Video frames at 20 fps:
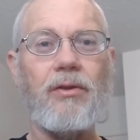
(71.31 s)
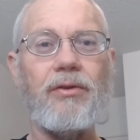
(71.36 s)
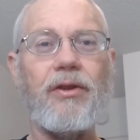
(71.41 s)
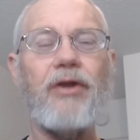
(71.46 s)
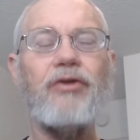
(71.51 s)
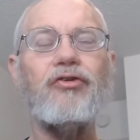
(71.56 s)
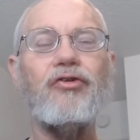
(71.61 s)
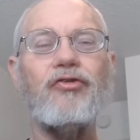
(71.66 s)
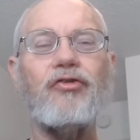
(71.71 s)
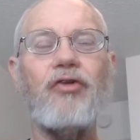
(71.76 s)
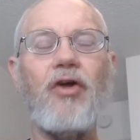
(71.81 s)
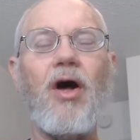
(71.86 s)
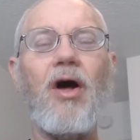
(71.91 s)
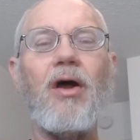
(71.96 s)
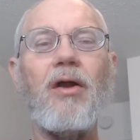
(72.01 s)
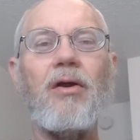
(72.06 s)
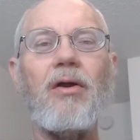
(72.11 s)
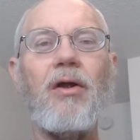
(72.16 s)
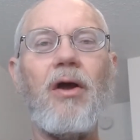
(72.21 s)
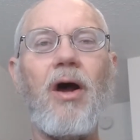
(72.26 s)
They just
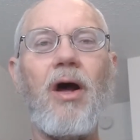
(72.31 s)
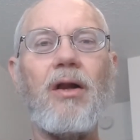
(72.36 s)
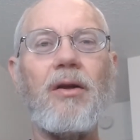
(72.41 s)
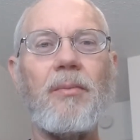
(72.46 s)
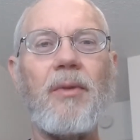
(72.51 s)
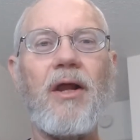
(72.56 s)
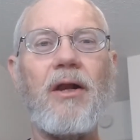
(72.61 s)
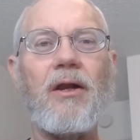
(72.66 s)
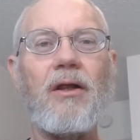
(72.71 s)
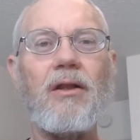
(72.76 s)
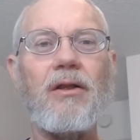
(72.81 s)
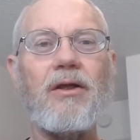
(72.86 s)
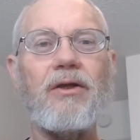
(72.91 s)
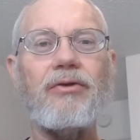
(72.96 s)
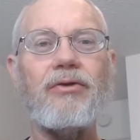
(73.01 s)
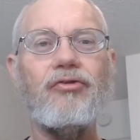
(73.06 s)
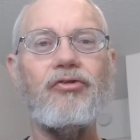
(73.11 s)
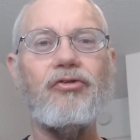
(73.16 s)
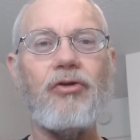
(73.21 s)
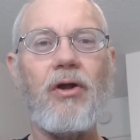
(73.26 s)
are automatically
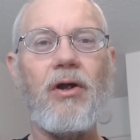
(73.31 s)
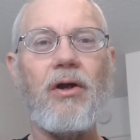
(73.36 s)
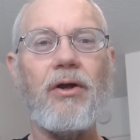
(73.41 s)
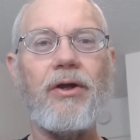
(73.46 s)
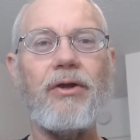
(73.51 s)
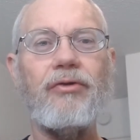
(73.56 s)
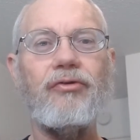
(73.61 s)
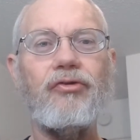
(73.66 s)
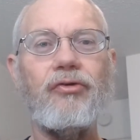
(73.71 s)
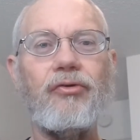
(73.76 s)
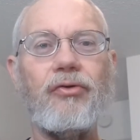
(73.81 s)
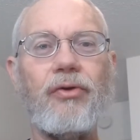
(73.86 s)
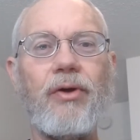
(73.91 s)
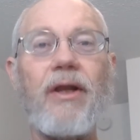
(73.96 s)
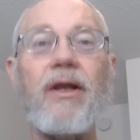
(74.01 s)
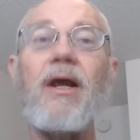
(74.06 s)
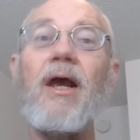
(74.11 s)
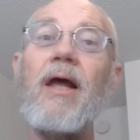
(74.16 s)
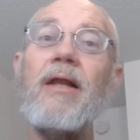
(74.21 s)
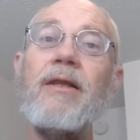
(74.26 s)
contrary to
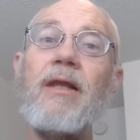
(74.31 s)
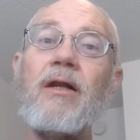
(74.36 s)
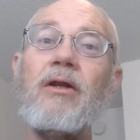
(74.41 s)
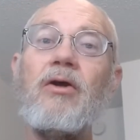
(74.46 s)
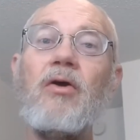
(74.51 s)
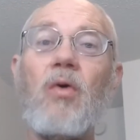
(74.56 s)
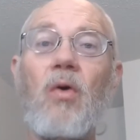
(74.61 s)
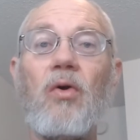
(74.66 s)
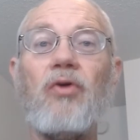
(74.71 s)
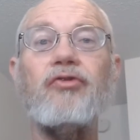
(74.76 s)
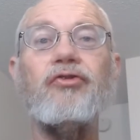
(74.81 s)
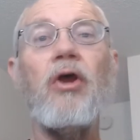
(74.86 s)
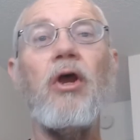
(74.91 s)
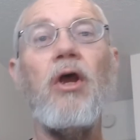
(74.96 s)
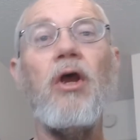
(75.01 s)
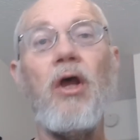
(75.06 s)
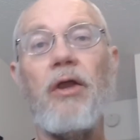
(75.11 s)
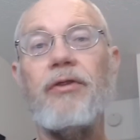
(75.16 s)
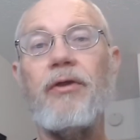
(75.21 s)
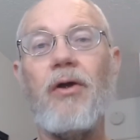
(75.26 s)
it. And then, of course,
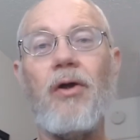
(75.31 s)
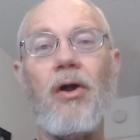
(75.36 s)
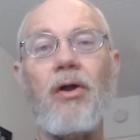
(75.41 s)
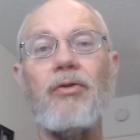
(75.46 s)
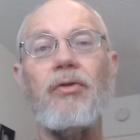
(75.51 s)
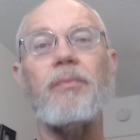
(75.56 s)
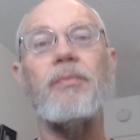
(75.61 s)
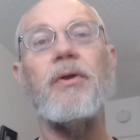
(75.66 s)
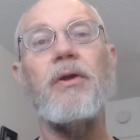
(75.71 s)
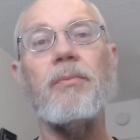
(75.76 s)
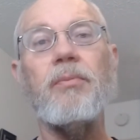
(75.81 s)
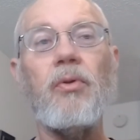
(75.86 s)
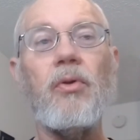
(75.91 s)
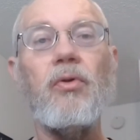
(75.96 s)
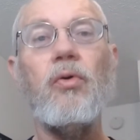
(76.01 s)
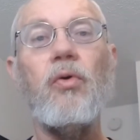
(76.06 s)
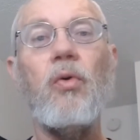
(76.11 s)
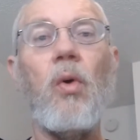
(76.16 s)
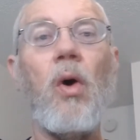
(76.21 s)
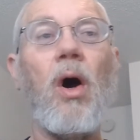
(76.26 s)
there are the people
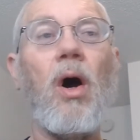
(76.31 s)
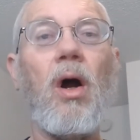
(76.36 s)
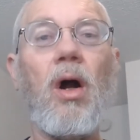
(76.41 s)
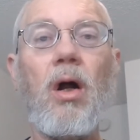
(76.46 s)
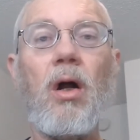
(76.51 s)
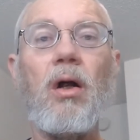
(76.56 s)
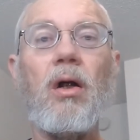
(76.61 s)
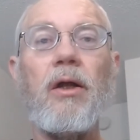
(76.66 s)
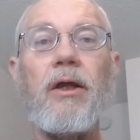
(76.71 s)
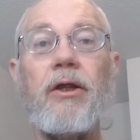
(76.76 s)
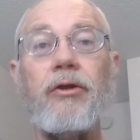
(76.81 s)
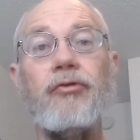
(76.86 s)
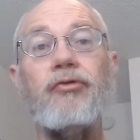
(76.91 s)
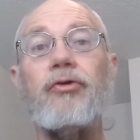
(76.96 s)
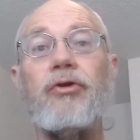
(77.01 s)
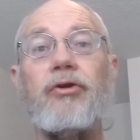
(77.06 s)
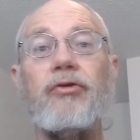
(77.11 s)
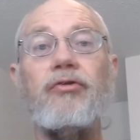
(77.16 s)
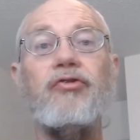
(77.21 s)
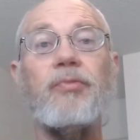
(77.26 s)
who are
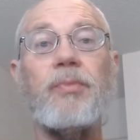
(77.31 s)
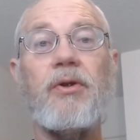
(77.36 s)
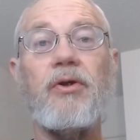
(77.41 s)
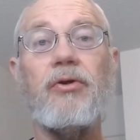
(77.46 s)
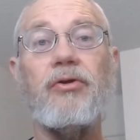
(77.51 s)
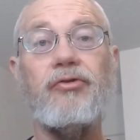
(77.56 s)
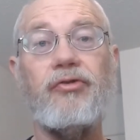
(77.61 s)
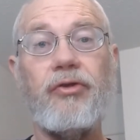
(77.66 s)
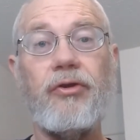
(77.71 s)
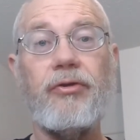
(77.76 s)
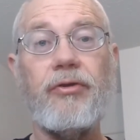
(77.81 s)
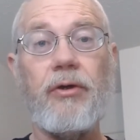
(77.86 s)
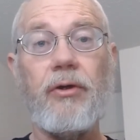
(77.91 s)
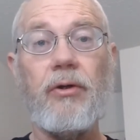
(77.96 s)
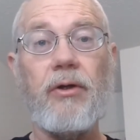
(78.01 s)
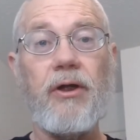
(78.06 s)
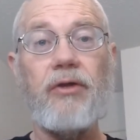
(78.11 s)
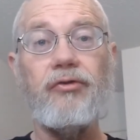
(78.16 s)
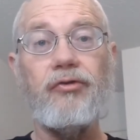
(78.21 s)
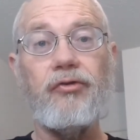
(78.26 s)
into conspiracy
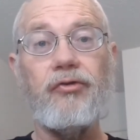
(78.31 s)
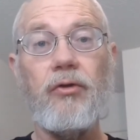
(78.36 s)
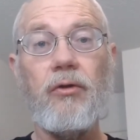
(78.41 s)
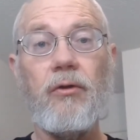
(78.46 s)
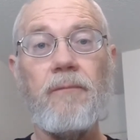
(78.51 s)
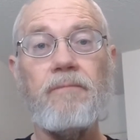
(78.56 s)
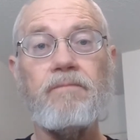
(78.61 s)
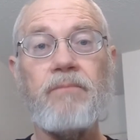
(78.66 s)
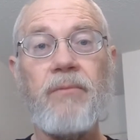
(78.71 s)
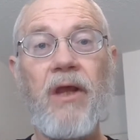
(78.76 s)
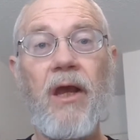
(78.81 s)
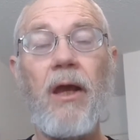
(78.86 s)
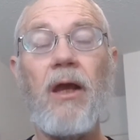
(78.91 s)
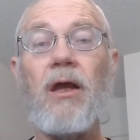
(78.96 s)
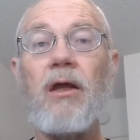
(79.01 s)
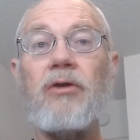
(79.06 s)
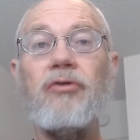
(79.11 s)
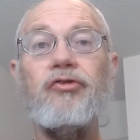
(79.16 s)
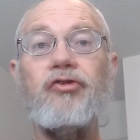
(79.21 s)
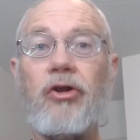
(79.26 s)
theories
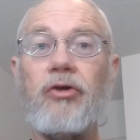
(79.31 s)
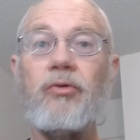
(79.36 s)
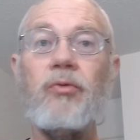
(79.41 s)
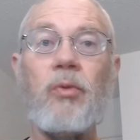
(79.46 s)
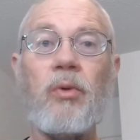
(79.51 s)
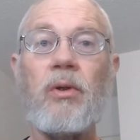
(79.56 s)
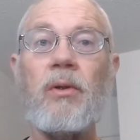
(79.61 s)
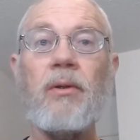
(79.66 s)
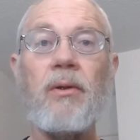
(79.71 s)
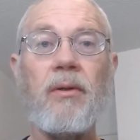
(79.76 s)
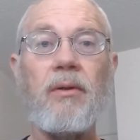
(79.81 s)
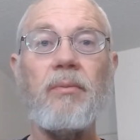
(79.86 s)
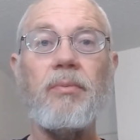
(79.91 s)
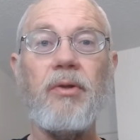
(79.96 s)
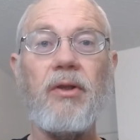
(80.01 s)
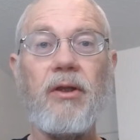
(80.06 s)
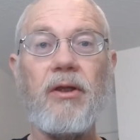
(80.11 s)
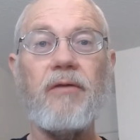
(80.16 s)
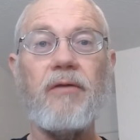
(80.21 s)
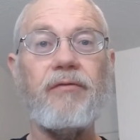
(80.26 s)
and genuinely
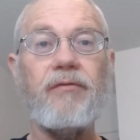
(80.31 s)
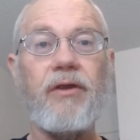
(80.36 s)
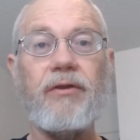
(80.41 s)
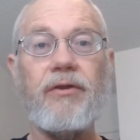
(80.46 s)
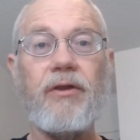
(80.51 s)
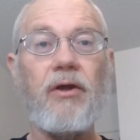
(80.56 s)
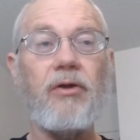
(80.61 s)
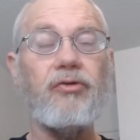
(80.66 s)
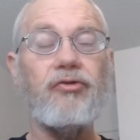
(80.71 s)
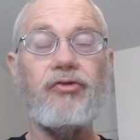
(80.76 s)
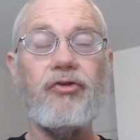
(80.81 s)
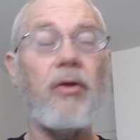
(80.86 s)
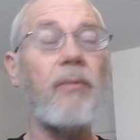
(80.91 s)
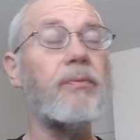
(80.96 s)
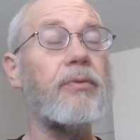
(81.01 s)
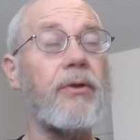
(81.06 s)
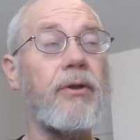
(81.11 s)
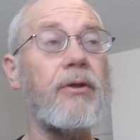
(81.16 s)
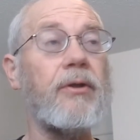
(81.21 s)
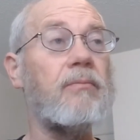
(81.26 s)
believe that there's
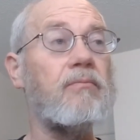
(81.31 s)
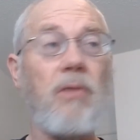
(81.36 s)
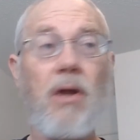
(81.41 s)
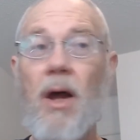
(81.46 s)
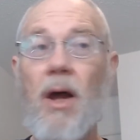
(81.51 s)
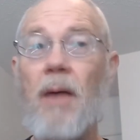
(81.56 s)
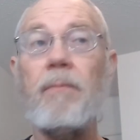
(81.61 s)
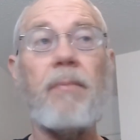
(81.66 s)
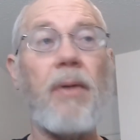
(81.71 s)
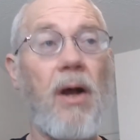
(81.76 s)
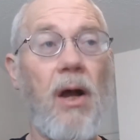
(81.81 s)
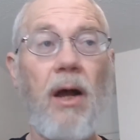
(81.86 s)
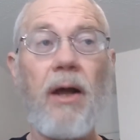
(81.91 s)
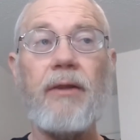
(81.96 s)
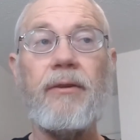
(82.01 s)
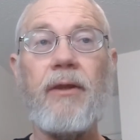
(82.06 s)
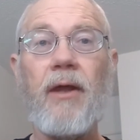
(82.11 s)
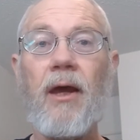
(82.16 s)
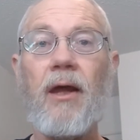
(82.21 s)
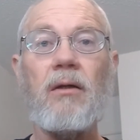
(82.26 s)
something up
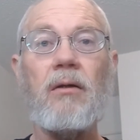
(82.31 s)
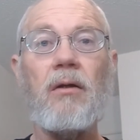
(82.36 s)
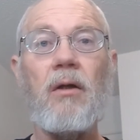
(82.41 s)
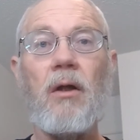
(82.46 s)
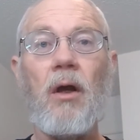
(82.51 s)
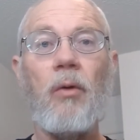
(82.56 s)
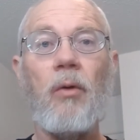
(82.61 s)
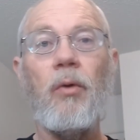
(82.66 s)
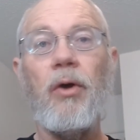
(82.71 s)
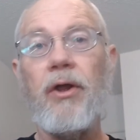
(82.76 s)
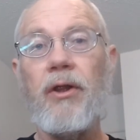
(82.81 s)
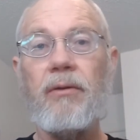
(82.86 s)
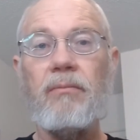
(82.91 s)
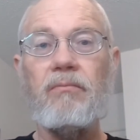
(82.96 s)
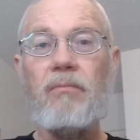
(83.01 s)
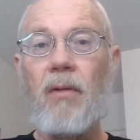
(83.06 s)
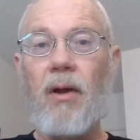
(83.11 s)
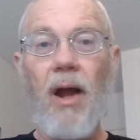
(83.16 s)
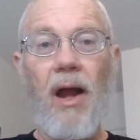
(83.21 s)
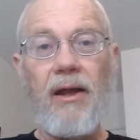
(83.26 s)
behind that,
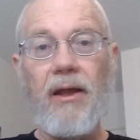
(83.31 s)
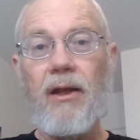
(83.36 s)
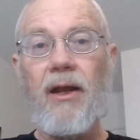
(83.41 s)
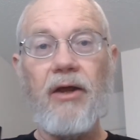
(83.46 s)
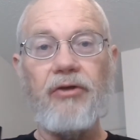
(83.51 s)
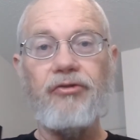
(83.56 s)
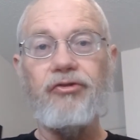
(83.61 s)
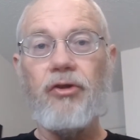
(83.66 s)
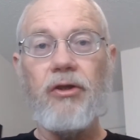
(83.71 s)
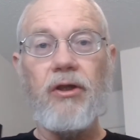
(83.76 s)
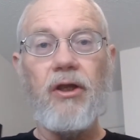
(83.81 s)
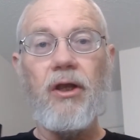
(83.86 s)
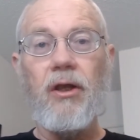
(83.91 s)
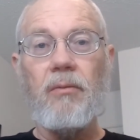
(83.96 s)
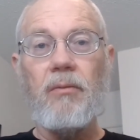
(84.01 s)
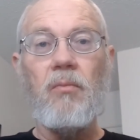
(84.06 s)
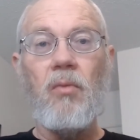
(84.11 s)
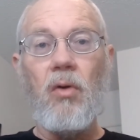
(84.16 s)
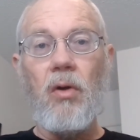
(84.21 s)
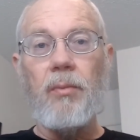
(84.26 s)
when I can actually
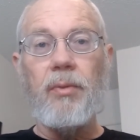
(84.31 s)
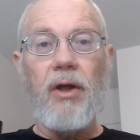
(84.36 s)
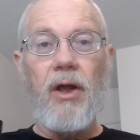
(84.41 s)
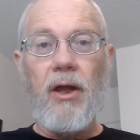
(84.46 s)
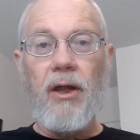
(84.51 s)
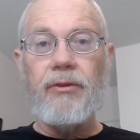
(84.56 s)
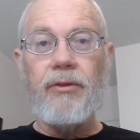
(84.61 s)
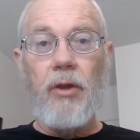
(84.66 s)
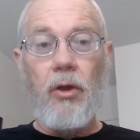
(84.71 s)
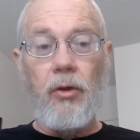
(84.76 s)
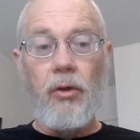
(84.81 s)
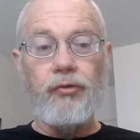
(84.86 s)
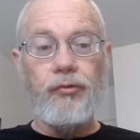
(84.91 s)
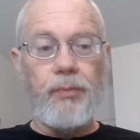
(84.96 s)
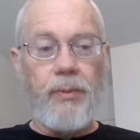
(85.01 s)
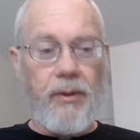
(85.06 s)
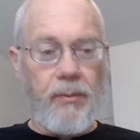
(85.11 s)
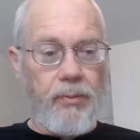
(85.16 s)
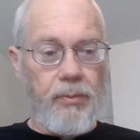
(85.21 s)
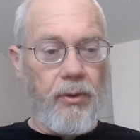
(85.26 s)
get more behind those
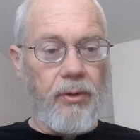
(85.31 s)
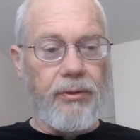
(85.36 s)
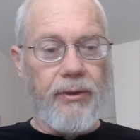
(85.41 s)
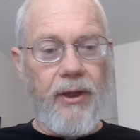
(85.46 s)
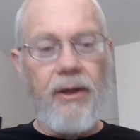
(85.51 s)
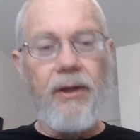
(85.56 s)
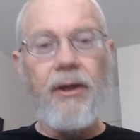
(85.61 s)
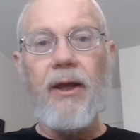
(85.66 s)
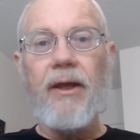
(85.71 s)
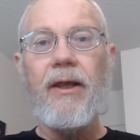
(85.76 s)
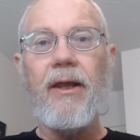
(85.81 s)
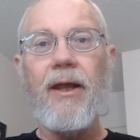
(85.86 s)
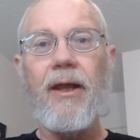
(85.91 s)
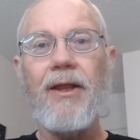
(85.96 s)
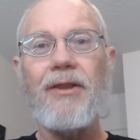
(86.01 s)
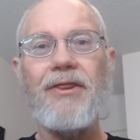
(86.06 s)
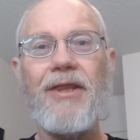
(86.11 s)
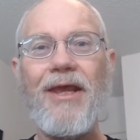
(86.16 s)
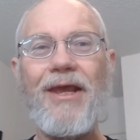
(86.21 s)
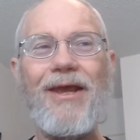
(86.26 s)
people than I
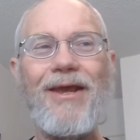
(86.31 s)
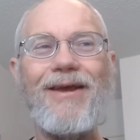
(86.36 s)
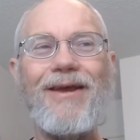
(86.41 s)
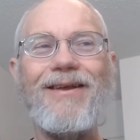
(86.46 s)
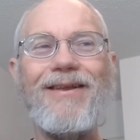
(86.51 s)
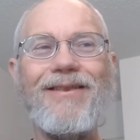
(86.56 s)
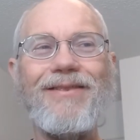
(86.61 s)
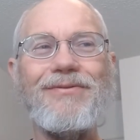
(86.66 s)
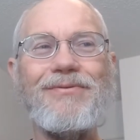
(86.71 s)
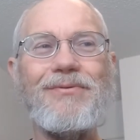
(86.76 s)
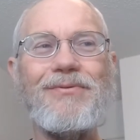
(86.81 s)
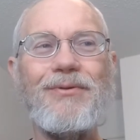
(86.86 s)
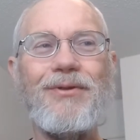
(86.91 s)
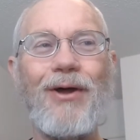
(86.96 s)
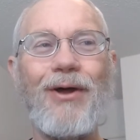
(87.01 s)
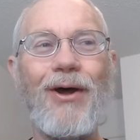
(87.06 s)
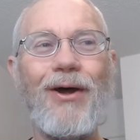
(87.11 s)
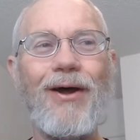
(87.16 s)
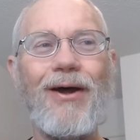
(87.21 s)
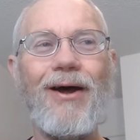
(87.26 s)
can the
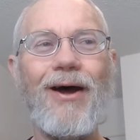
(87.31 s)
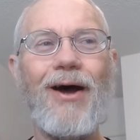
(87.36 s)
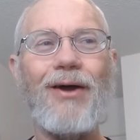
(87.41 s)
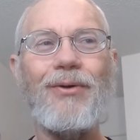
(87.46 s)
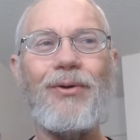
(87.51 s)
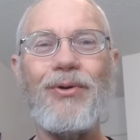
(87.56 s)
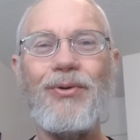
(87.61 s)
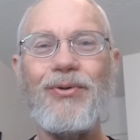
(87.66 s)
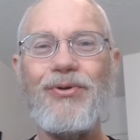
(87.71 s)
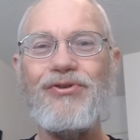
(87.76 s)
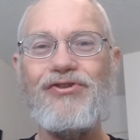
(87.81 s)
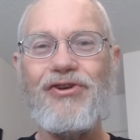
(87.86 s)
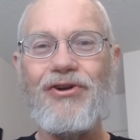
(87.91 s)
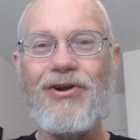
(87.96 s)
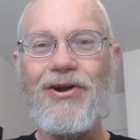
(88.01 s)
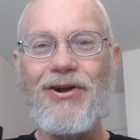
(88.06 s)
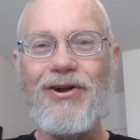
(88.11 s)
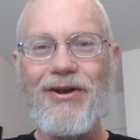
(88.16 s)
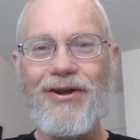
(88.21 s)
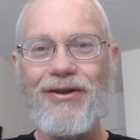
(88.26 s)

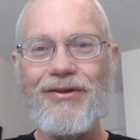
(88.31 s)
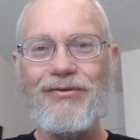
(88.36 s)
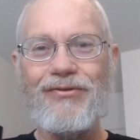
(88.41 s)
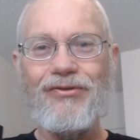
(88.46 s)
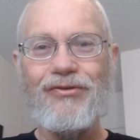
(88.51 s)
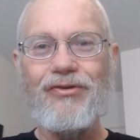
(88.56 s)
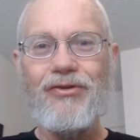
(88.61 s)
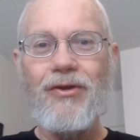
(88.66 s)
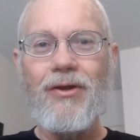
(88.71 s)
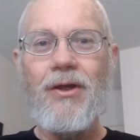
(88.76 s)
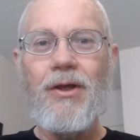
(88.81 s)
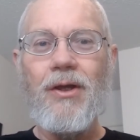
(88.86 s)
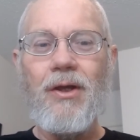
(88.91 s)
auto-contrarians.